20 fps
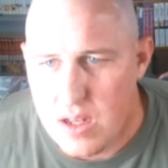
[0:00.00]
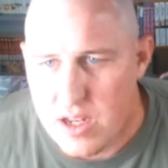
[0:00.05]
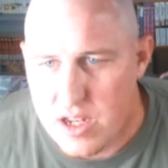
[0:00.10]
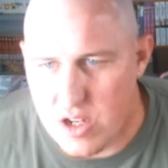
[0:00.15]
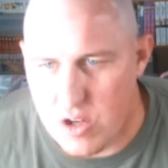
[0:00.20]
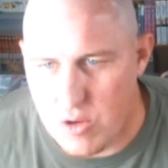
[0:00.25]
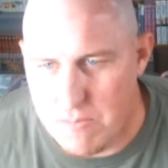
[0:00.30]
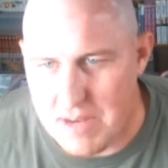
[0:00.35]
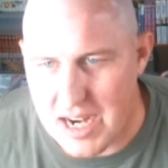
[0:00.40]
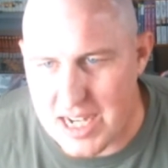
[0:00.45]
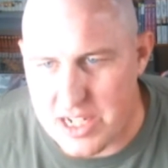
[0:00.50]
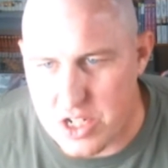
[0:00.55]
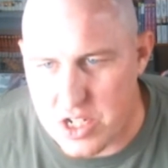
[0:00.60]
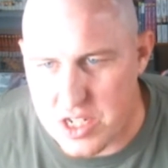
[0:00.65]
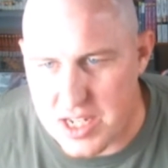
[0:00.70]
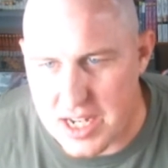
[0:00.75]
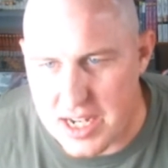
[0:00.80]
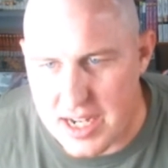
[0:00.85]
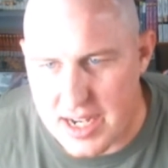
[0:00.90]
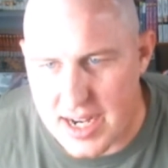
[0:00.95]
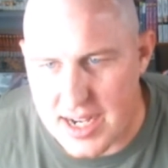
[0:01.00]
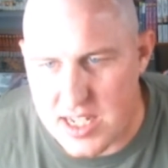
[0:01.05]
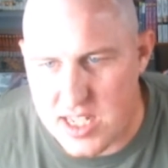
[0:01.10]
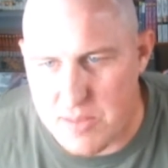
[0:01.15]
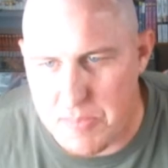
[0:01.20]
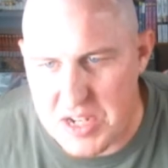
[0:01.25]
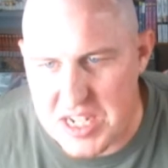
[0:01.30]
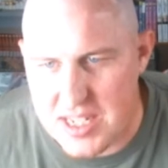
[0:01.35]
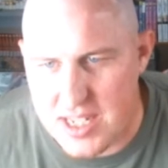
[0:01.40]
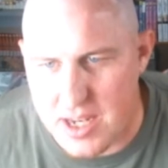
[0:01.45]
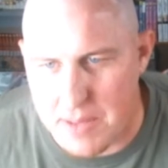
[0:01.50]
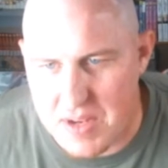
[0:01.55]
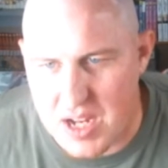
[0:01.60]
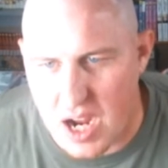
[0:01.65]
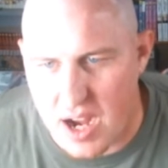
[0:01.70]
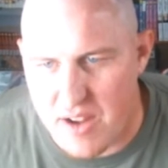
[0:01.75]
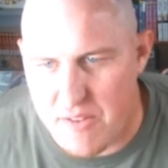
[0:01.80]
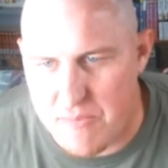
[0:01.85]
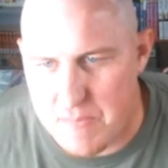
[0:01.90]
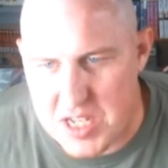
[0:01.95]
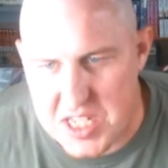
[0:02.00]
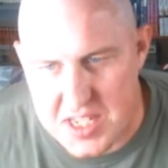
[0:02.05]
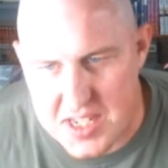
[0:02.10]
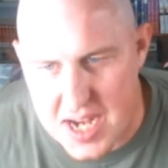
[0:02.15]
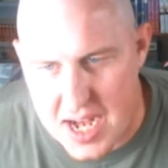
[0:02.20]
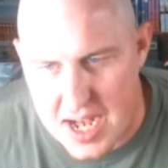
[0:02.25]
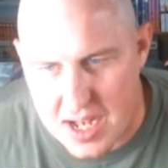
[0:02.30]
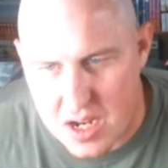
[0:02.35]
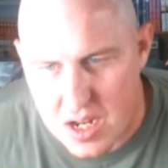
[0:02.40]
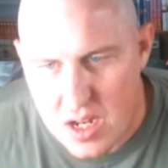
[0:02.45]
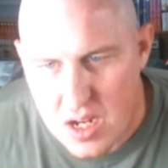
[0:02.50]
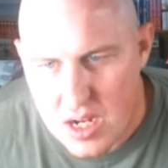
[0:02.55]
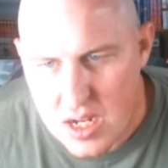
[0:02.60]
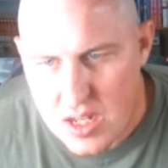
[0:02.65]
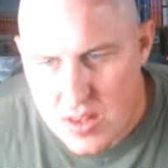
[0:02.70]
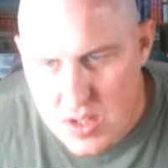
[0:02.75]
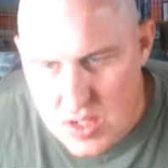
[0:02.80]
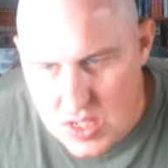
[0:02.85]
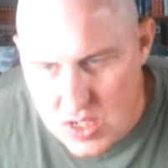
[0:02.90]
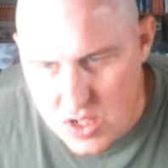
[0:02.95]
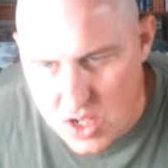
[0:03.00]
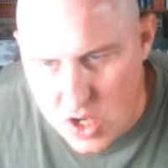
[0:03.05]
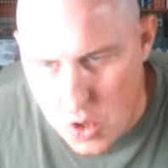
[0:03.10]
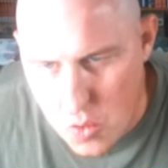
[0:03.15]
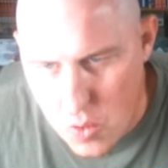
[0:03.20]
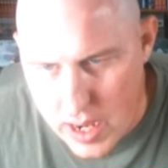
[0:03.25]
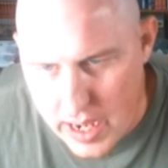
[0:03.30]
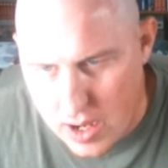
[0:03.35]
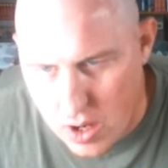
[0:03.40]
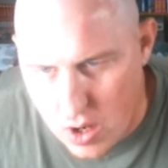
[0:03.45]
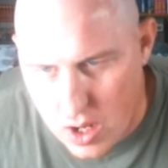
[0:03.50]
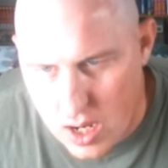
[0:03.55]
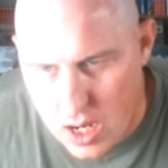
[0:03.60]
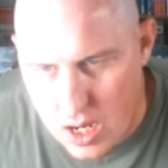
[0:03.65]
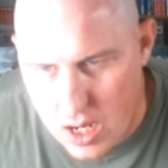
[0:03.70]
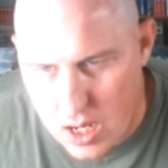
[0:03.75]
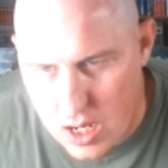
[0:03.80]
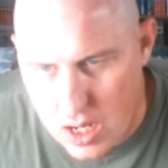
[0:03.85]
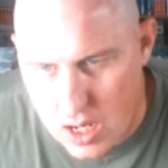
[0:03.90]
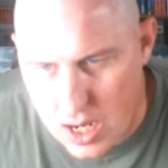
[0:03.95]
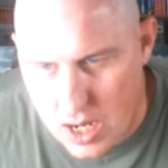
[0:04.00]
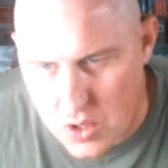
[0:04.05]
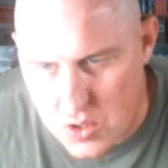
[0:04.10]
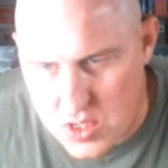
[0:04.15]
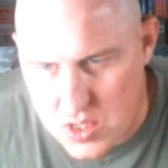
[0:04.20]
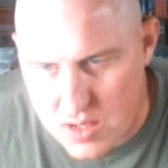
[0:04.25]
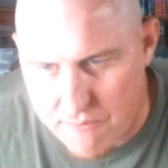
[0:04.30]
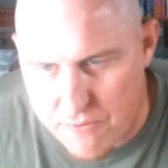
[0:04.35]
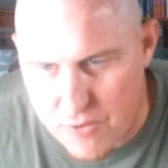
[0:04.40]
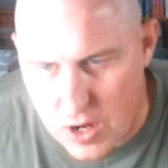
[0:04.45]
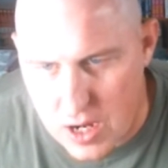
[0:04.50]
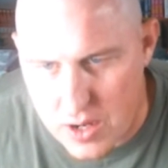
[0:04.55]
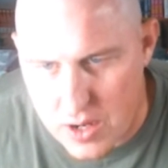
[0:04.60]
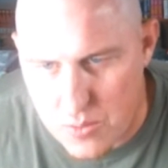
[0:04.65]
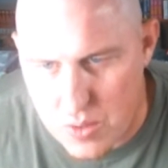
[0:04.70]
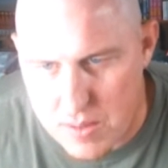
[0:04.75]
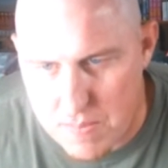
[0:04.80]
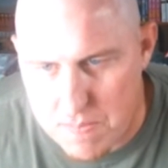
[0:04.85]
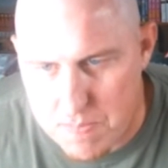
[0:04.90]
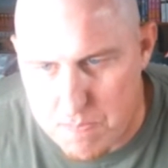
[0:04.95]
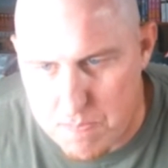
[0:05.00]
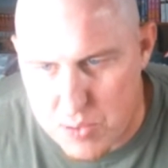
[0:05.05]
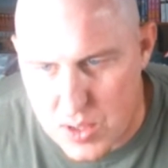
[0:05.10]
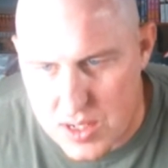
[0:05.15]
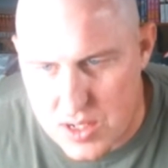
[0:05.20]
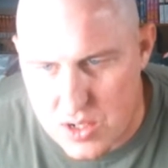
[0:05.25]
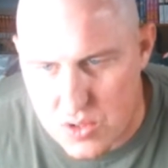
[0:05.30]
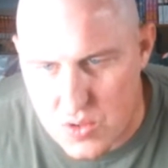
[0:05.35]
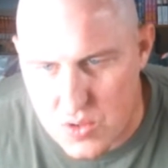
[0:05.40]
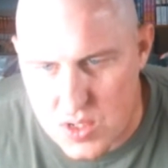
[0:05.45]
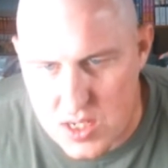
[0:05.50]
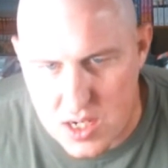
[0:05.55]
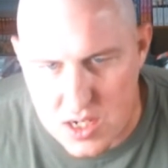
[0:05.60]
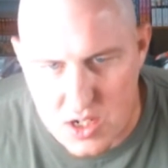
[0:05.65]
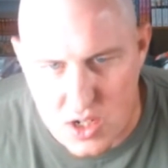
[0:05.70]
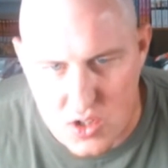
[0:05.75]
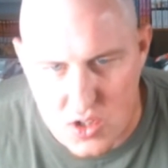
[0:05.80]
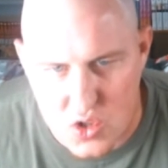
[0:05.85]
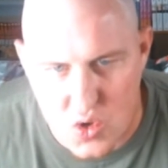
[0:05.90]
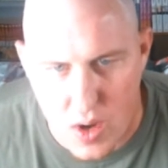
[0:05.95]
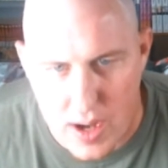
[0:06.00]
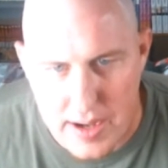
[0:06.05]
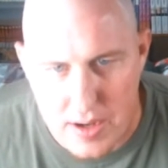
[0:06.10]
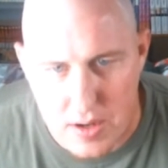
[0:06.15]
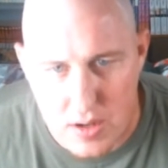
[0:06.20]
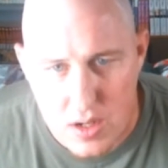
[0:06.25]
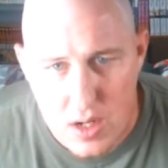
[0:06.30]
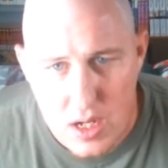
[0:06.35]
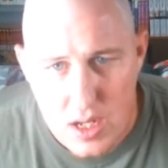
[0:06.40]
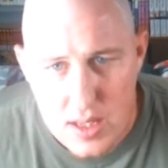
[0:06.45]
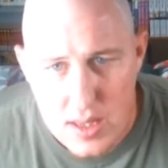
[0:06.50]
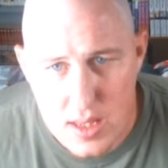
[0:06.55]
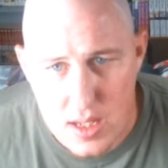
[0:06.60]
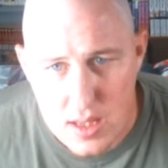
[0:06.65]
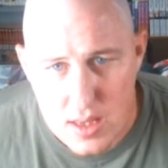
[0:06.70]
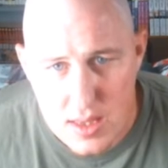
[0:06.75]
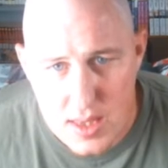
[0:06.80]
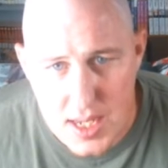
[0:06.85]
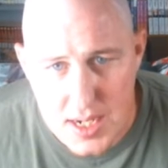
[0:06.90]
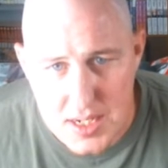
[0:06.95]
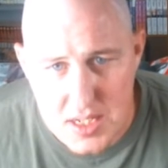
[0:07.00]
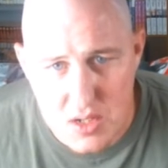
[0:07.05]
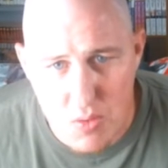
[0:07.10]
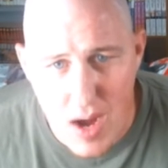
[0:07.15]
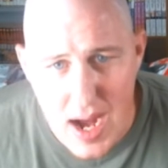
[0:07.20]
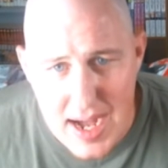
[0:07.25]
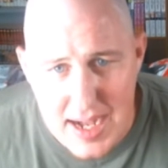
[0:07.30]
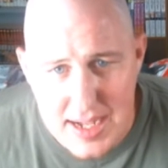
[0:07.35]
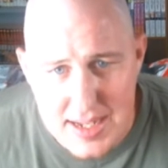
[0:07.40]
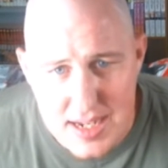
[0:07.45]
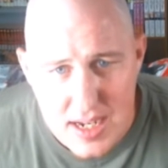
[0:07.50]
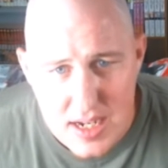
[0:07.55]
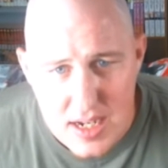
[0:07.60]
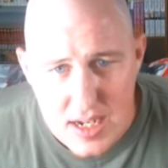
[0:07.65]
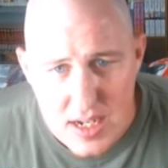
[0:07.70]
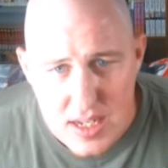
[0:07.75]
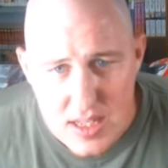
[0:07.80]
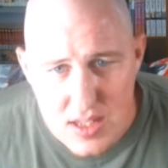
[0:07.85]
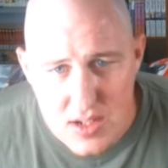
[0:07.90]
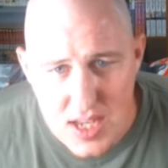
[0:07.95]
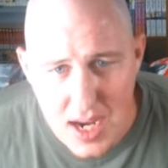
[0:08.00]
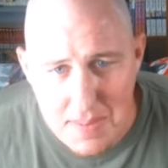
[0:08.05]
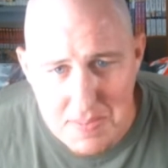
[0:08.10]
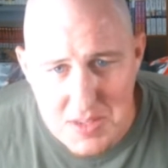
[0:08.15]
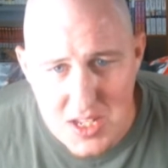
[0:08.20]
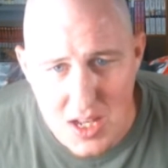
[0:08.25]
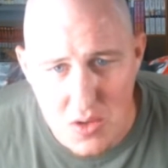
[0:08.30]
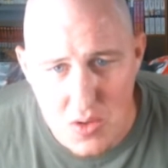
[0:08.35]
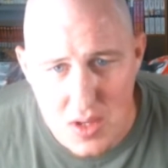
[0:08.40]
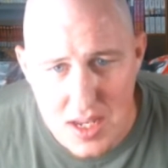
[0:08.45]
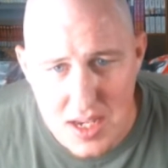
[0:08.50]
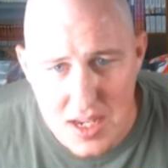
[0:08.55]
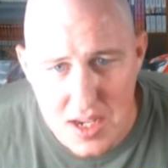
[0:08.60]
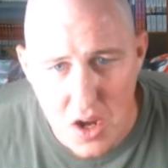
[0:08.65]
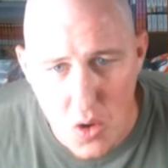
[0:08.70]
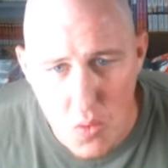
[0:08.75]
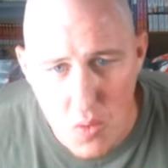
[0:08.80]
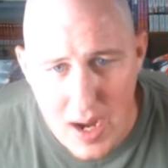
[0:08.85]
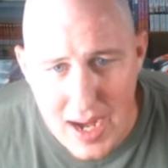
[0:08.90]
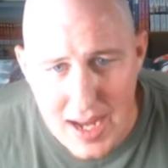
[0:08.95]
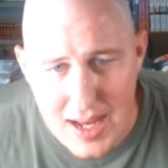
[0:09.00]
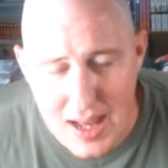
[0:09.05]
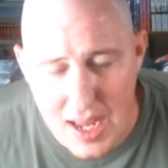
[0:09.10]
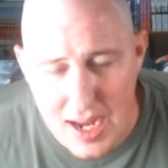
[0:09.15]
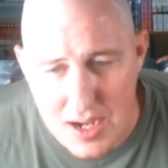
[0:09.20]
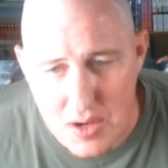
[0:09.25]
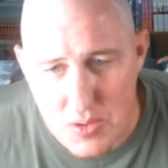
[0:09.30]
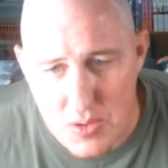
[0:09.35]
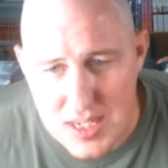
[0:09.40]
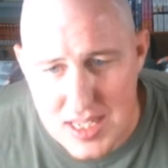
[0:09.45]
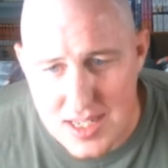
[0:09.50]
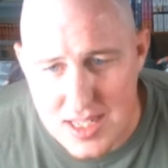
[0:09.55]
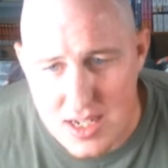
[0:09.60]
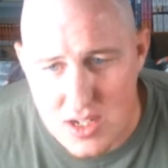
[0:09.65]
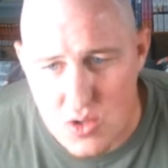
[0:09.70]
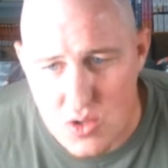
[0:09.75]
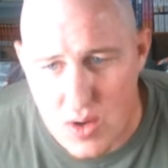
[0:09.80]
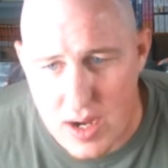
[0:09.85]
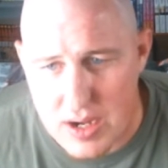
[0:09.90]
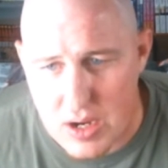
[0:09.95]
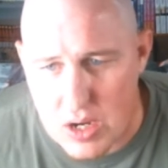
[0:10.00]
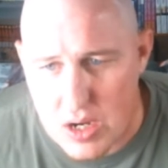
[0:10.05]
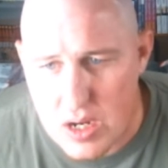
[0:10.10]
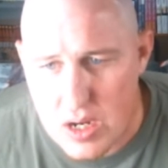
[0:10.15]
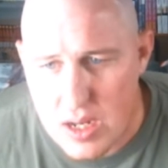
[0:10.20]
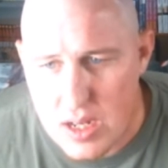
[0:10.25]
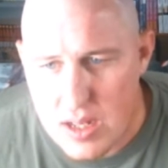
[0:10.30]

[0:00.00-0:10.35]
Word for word: Your Majesty, it has to be some kind of mistake. There's no way our House of Vaude would produce such a traitor. Th that's right. There's absolutely no way Langris is a traitor.